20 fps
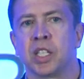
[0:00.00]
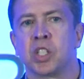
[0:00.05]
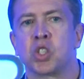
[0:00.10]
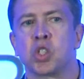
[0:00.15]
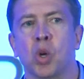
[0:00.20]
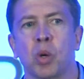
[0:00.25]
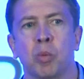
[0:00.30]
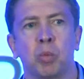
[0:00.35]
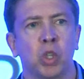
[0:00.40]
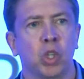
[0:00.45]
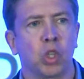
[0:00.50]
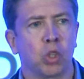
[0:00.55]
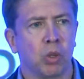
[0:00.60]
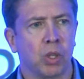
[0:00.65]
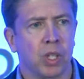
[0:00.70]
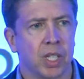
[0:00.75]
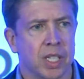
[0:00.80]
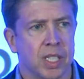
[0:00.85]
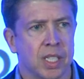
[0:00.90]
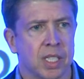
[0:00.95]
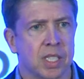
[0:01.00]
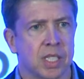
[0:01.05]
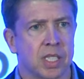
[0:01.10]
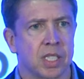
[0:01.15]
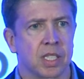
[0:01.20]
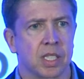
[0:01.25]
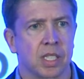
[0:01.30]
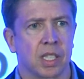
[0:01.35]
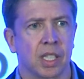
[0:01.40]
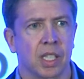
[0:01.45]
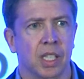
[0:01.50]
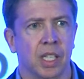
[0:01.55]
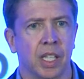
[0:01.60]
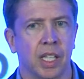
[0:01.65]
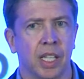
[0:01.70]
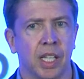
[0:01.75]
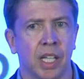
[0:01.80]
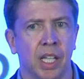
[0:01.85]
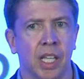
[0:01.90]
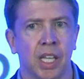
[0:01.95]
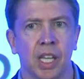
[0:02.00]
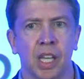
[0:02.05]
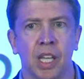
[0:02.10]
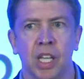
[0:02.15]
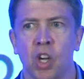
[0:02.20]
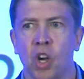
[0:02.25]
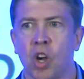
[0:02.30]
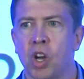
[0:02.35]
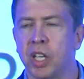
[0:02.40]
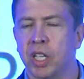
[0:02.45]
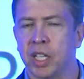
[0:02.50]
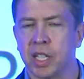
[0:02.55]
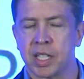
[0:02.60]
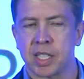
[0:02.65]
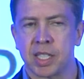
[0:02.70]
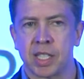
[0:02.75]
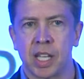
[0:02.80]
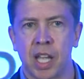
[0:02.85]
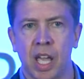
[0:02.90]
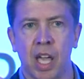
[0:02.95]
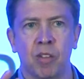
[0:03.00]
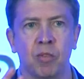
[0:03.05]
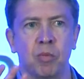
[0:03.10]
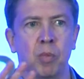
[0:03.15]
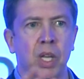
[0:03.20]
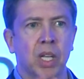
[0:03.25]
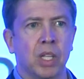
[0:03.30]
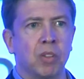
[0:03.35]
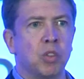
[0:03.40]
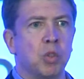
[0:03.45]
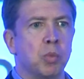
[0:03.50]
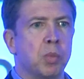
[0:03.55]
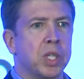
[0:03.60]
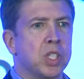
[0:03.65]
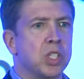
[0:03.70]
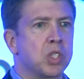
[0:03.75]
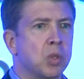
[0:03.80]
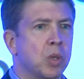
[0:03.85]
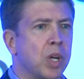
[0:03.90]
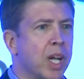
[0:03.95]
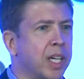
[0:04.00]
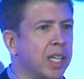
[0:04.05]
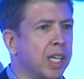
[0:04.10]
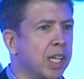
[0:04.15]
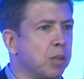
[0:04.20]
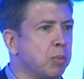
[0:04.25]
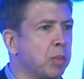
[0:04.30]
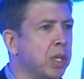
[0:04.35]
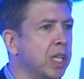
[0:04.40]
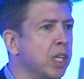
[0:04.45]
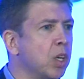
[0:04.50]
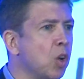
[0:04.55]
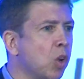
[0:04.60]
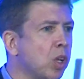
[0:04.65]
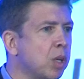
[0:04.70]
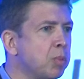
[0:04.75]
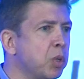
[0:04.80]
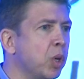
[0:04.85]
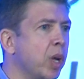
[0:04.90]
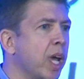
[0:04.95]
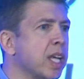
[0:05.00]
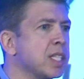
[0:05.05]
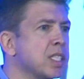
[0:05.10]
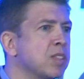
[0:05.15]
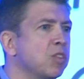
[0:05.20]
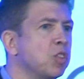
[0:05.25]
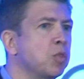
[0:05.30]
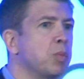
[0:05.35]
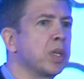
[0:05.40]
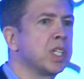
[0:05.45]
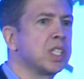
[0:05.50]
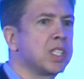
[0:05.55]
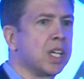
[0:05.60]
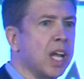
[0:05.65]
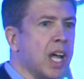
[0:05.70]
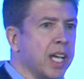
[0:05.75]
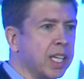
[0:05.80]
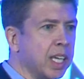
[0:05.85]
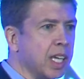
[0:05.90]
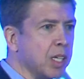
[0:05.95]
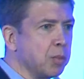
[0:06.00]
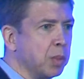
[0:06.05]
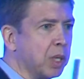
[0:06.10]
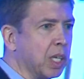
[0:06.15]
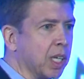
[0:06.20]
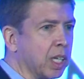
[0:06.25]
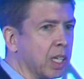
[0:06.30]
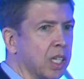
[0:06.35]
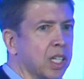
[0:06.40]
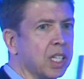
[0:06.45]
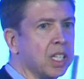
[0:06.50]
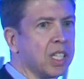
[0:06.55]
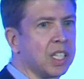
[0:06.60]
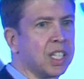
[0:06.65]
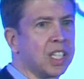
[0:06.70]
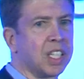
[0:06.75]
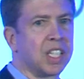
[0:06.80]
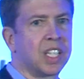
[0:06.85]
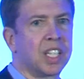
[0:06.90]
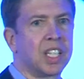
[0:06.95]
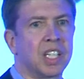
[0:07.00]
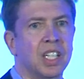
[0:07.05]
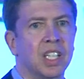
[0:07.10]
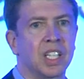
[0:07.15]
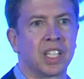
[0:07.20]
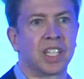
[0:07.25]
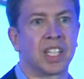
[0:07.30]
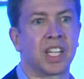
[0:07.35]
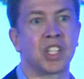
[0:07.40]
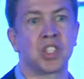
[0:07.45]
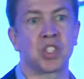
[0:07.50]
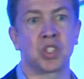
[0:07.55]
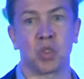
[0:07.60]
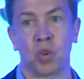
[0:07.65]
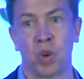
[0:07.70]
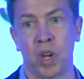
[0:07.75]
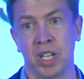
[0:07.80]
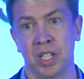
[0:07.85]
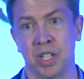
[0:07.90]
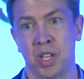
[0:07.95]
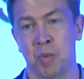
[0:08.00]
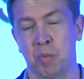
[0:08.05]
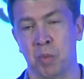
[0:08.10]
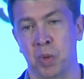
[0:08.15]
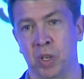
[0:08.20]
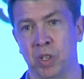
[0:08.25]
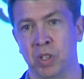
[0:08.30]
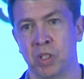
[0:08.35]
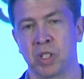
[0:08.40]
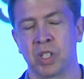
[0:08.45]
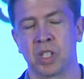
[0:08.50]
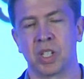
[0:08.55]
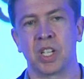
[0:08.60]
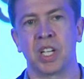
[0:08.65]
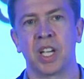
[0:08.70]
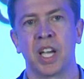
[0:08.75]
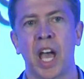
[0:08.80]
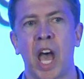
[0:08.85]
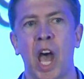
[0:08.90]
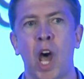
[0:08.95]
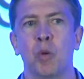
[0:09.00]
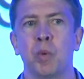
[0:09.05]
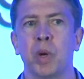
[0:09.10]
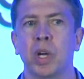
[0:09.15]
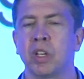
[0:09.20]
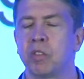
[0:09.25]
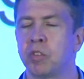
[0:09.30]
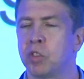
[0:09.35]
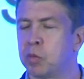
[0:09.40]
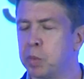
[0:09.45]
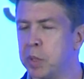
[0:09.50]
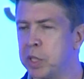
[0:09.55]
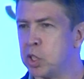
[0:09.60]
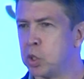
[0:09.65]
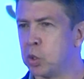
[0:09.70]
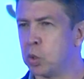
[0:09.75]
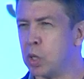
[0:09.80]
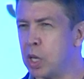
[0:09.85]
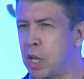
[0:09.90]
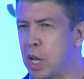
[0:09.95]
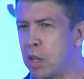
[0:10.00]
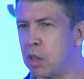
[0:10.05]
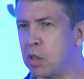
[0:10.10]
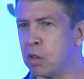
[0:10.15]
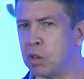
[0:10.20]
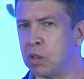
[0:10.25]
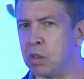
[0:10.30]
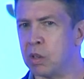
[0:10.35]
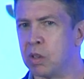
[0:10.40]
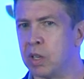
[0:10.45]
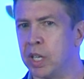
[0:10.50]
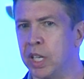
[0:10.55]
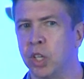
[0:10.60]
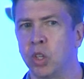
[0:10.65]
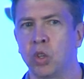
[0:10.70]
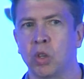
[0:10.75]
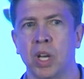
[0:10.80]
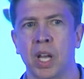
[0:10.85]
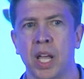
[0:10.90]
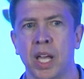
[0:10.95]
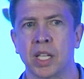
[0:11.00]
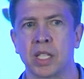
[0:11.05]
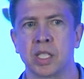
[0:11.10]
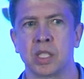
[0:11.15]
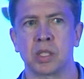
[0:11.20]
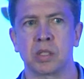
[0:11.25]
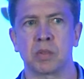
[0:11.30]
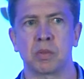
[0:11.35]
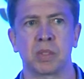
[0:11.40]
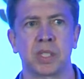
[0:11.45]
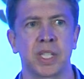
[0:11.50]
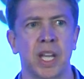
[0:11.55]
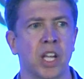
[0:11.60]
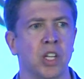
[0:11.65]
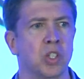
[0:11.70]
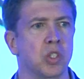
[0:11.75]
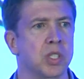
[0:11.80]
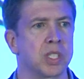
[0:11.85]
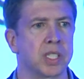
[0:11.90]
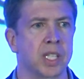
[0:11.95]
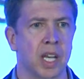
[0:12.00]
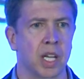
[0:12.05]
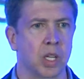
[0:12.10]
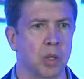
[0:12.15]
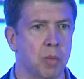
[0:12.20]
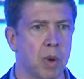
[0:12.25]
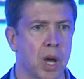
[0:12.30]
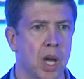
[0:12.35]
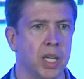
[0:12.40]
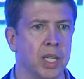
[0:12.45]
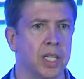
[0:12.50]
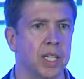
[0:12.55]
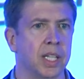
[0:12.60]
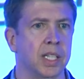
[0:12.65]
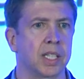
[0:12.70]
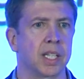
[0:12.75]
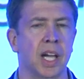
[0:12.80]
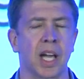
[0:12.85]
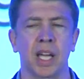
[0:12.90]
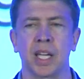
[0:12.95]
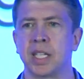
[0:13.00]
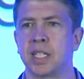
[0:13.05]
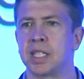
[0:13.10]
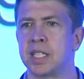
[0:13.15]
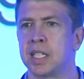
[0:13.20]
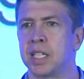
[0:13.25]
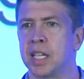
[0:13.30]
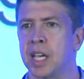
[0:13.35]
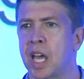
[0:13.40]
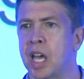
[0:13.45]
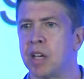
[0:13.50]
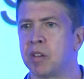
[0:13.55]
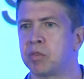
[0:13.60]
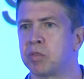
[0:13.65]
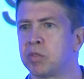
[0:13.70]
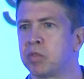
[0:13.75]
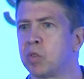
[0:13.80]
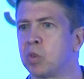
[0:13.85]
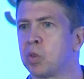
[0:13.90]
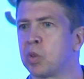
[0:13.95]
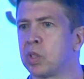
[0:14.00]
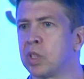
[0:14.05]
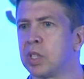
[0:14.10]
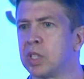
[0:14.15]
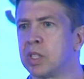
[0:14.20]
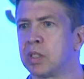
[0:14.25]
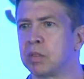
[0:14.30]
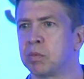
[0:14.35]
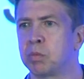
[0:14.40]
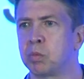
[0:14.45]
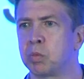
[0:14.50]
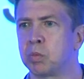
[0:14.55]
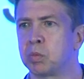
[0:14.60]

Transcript: So I'm curious, in the audience, have many of you been to an ICANN meeting? Hold up your hands if you've been to an ICANN meeting. That's a great number. How about if you've been to another internet standard setting body like the IETF or the